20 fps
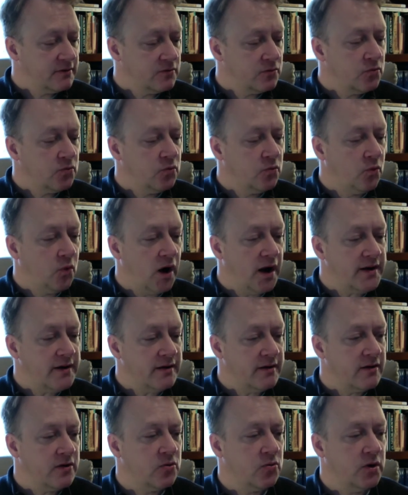
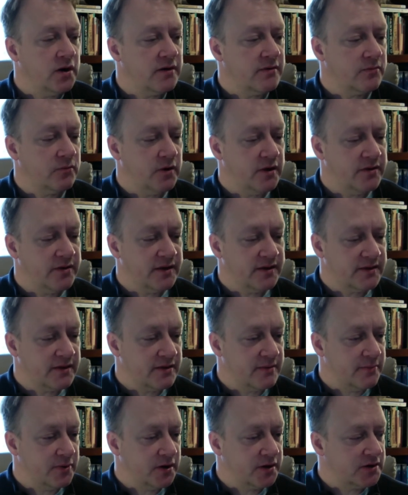one thing that
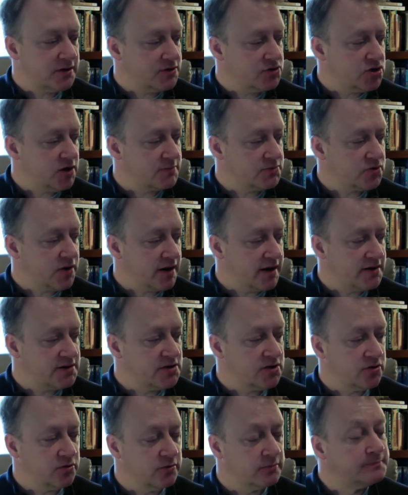the book jumps right
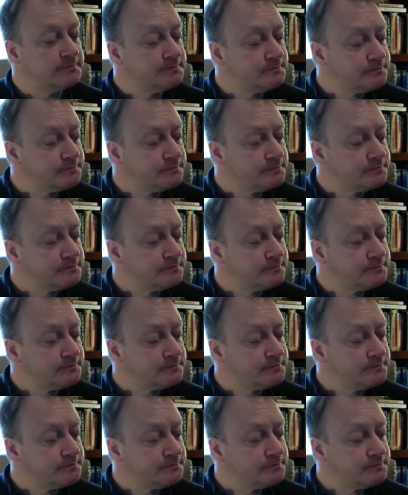into